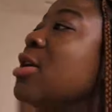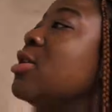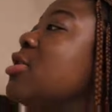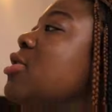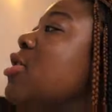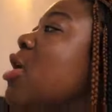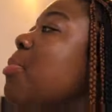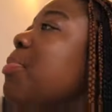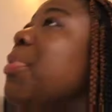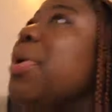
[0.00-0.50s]

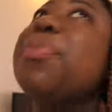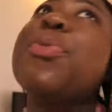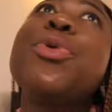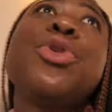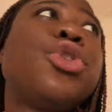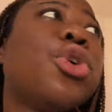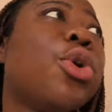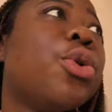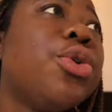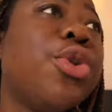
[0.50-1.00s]
Some people
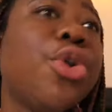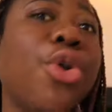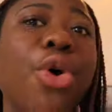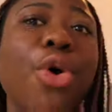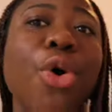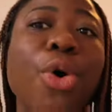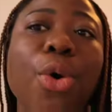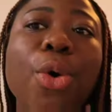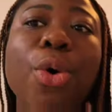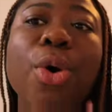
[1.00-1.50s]
don't
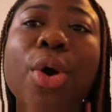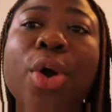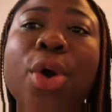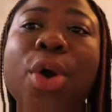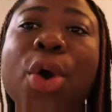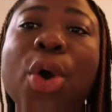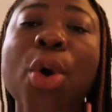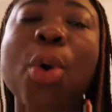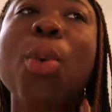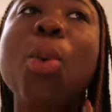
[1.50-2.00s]
know
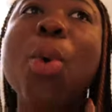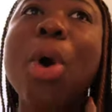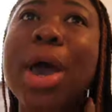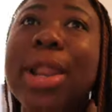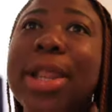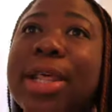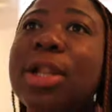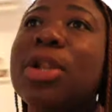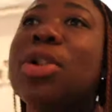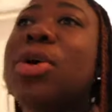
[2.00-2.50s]

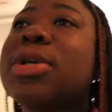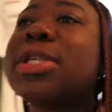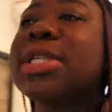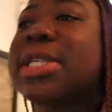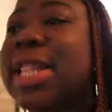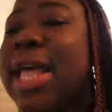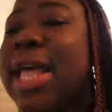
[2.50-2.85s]
what it looks